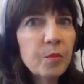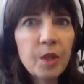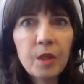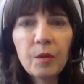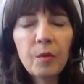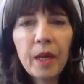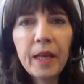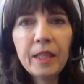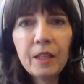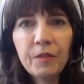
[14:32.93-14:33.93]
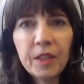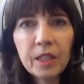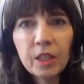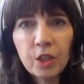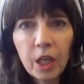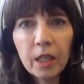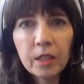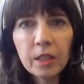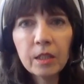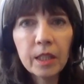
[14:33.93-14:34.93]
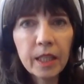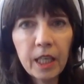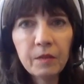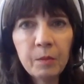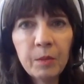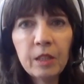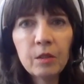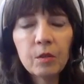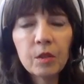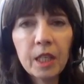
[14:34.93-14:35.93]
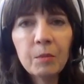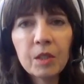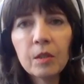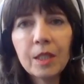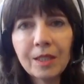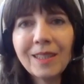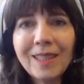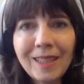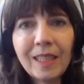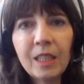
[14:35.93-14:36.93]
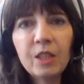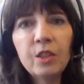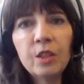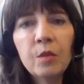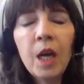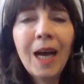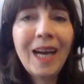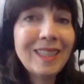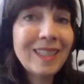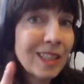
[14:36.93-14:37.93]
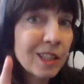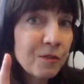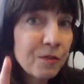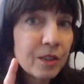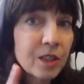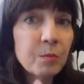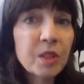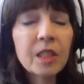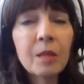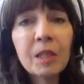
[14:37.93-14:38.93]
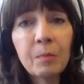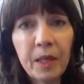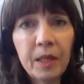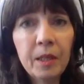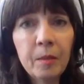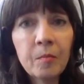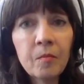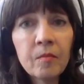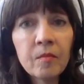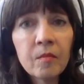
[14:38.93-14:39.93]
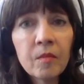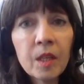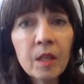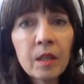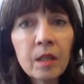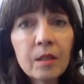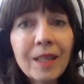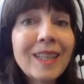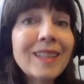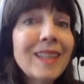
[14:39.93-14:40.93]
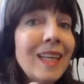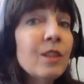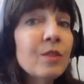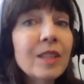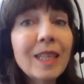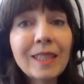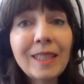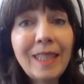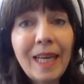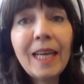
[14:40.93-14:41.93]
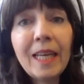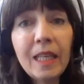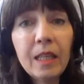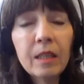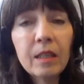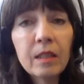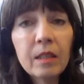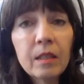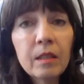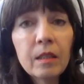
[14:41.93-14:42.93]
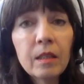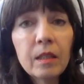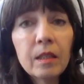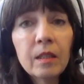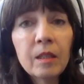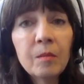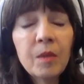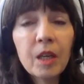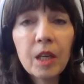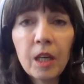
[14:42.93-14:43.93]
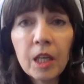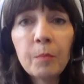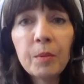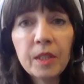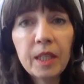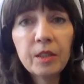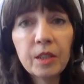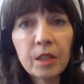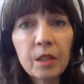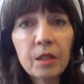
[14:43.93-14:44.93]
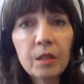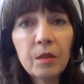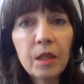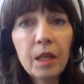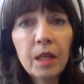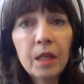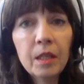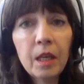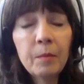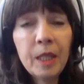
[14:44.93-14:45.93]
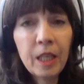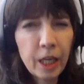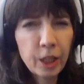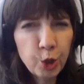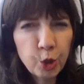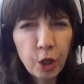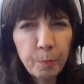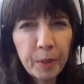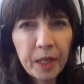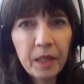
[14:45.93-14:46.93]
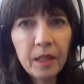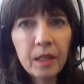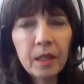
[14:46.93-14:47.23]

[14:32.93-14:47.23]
And if it is a toxin like a heavy metal or chemical, that's going to stay in you. I still felt some stomach pain like later the next day, a couple days ago. And I mean, that sharp pain.